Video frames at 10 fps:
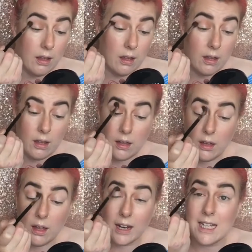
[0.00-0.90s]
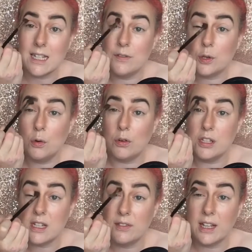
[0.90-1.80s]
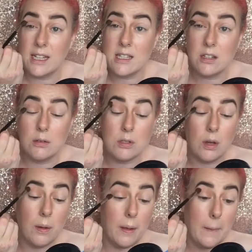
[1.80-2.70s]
And I still have school runs and everything else to do, so.